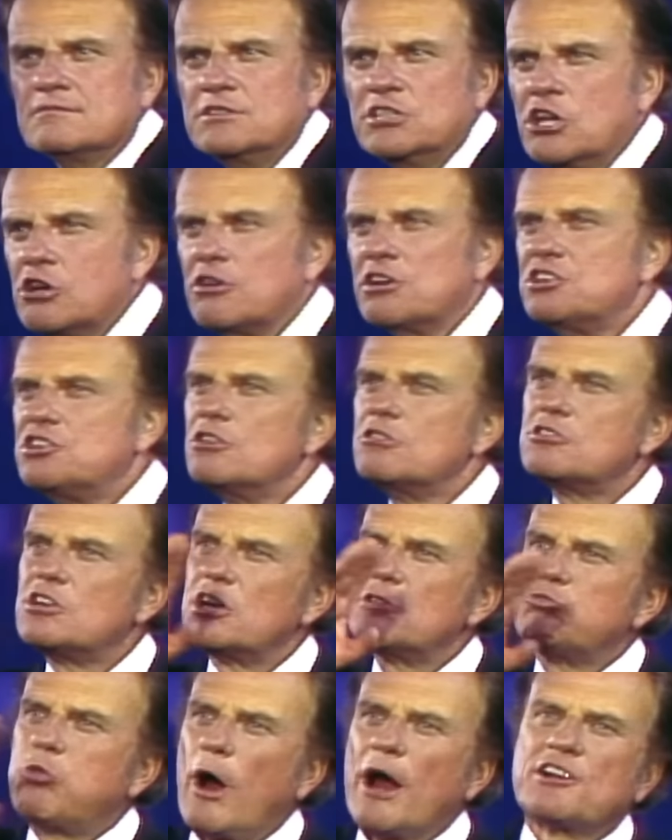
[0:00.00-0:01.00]
You can do
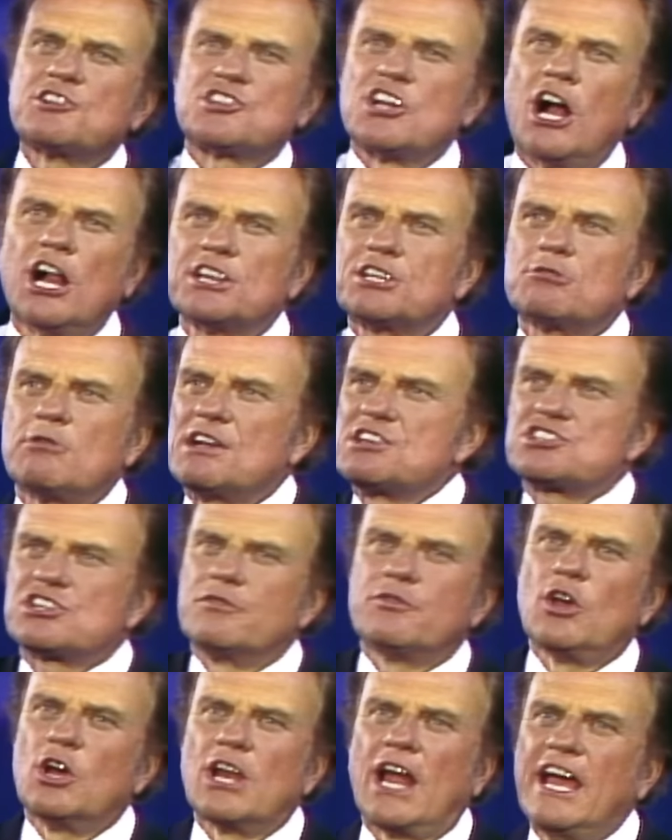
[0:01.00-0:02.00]
good works all the rest
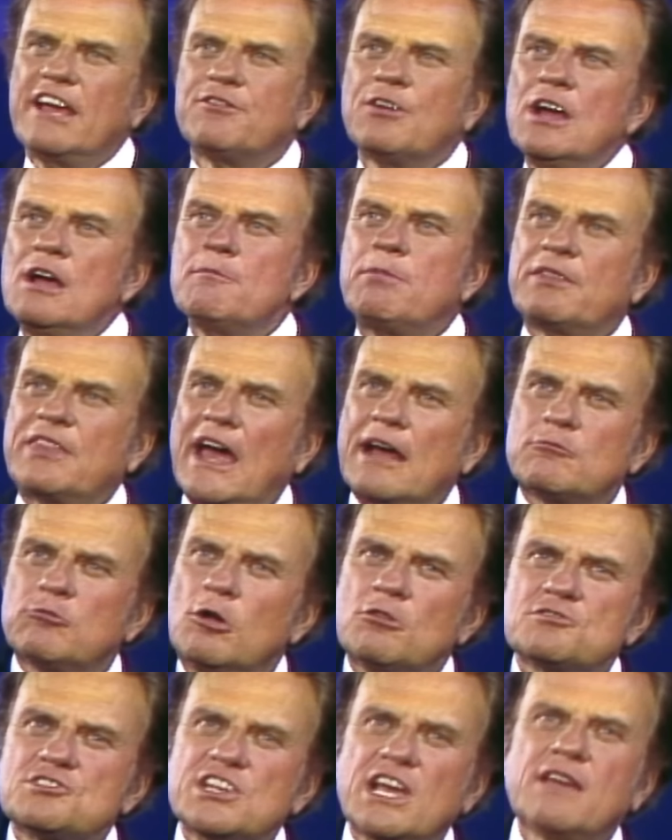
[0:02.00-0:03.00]
of your life, but that
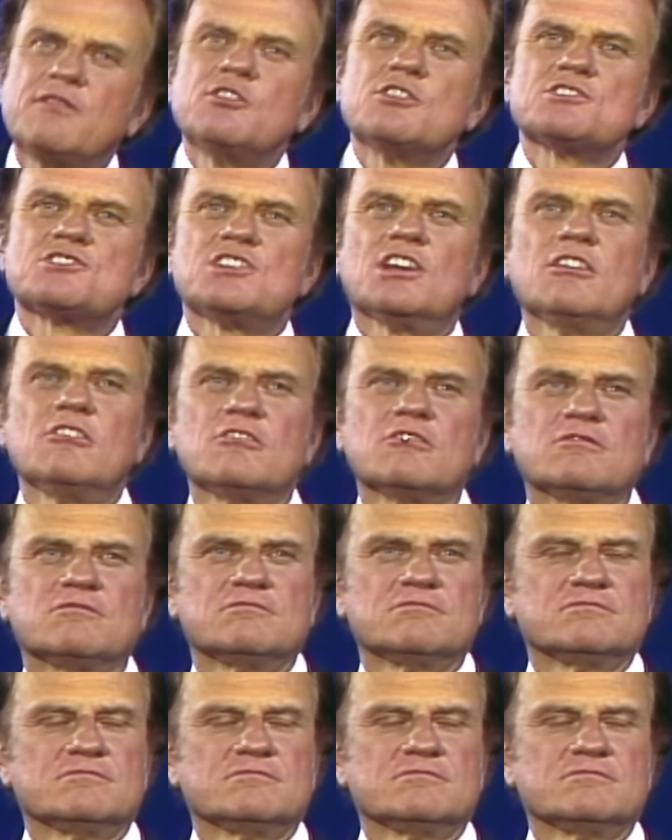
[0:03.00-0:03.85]
won't save your soul.